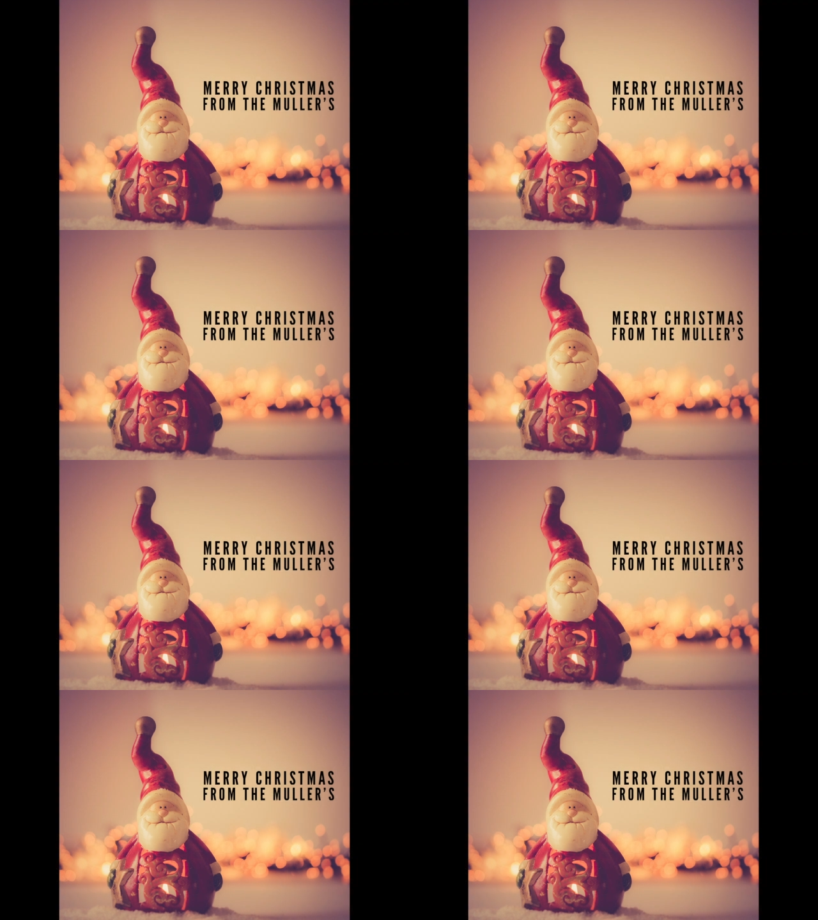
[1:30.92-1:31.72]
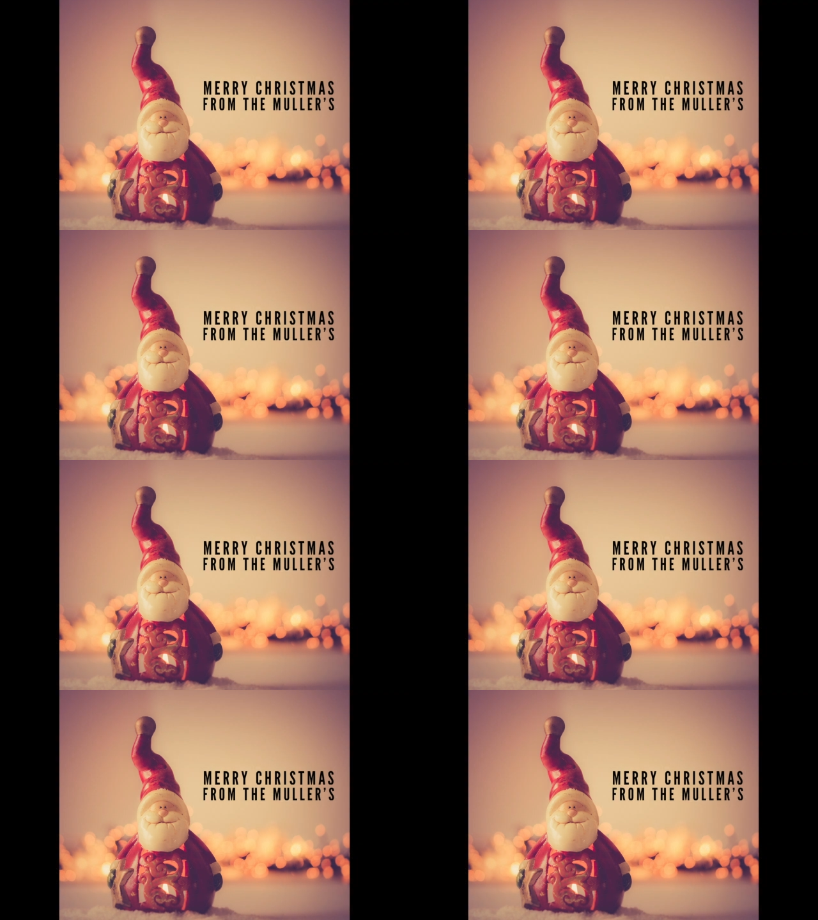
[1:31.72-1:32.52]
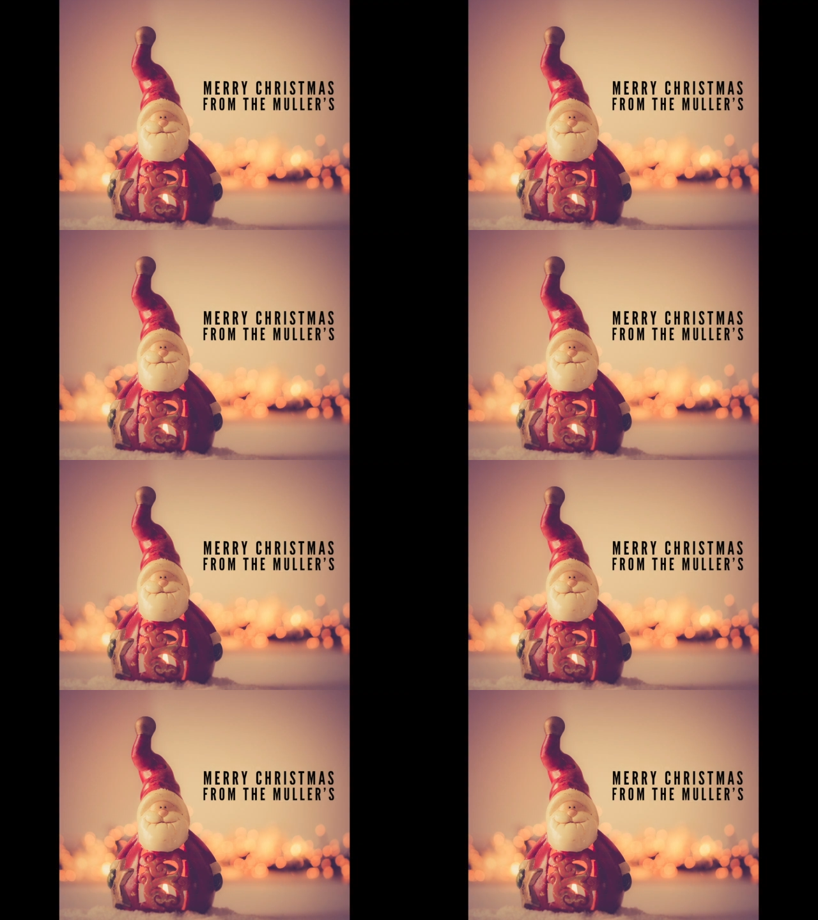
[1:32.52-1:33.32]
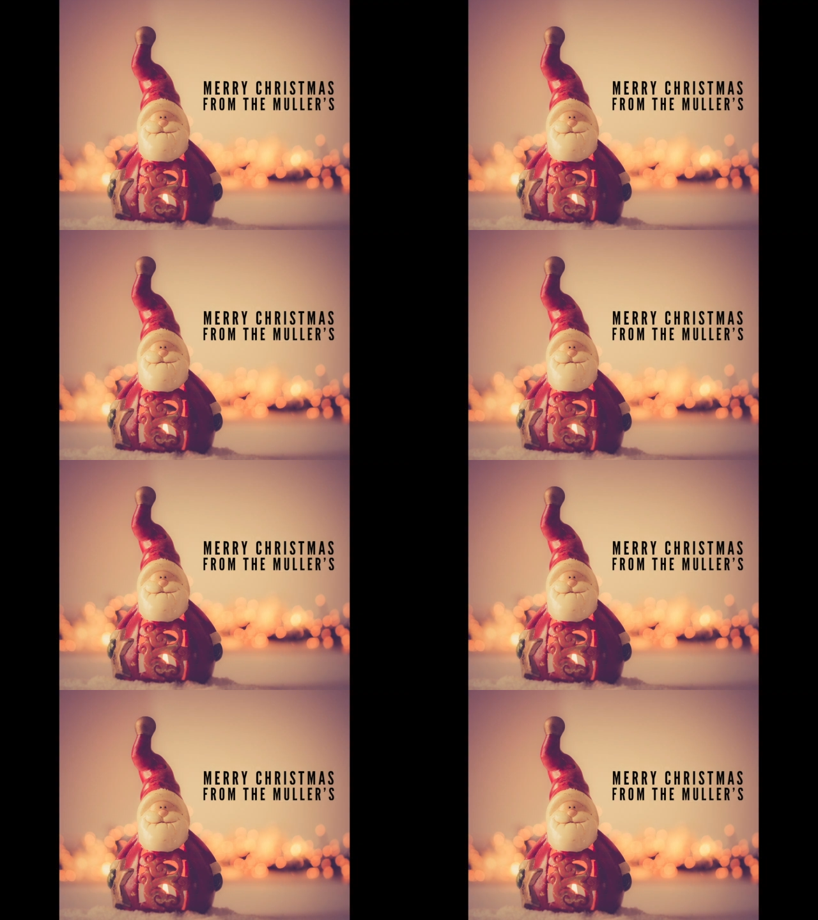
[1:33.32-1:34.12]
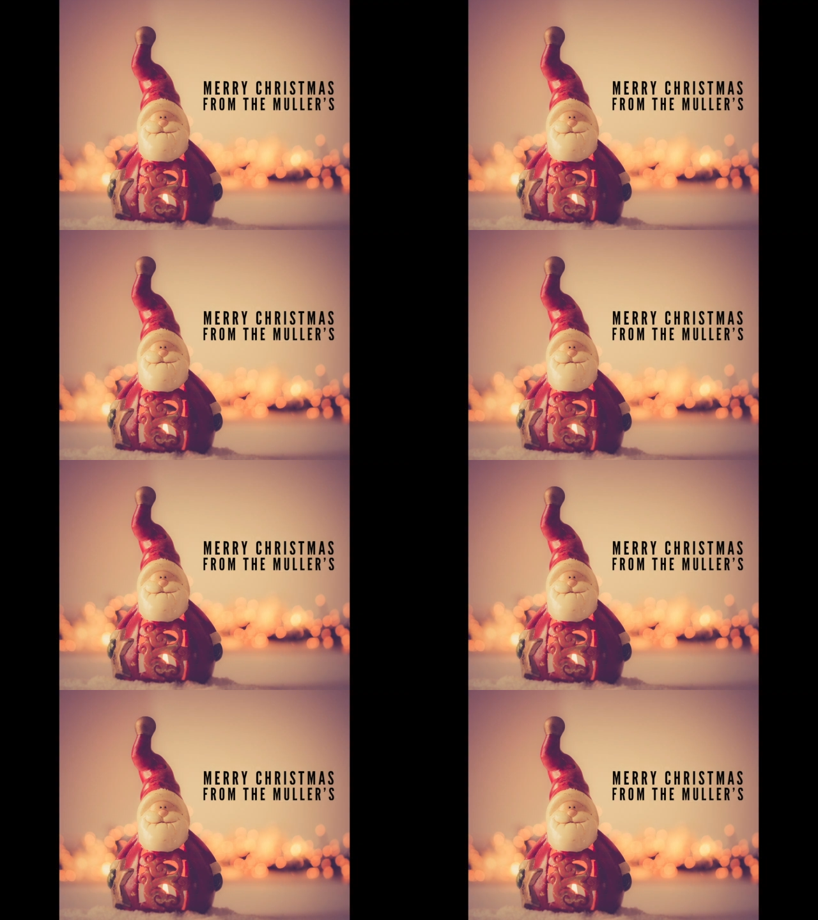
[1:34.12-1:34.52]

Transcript: (no speaker visible)